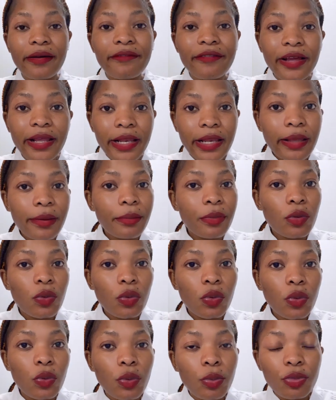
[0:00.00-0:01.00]

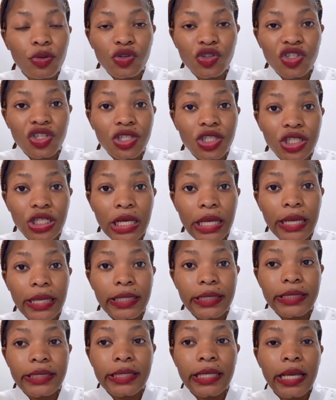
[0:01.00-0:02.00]
available
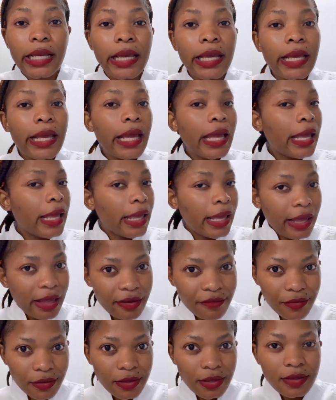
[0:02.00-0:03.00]
positions,
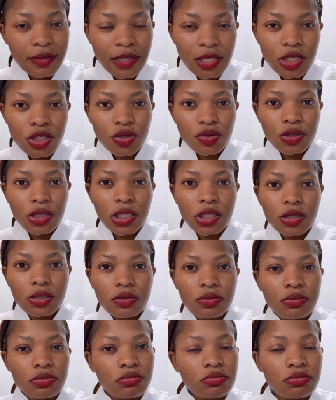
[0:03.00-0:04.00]
everything that you need.
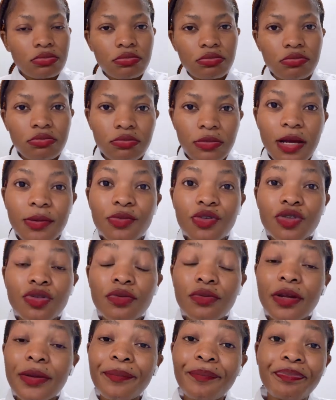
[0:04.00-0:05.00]
I'm
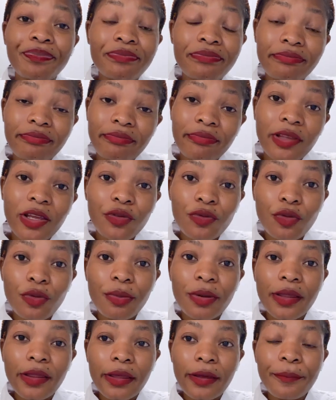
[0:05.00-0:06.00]
sure it will
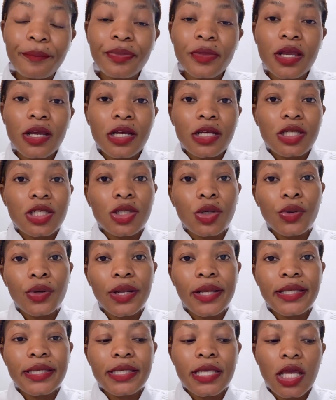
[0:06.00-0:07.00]
be there. So
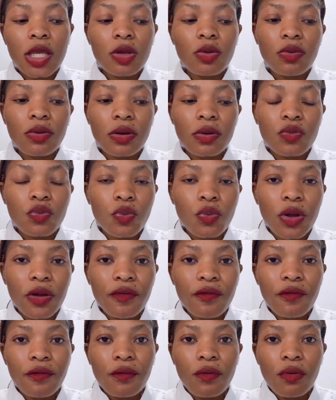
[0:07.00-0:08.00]
let's say you want to
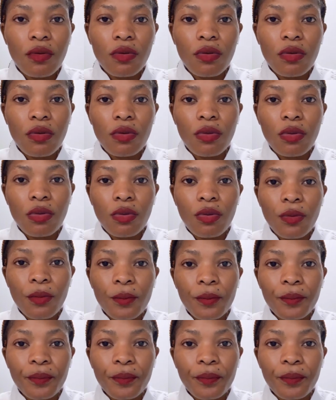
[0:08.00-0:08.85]
work for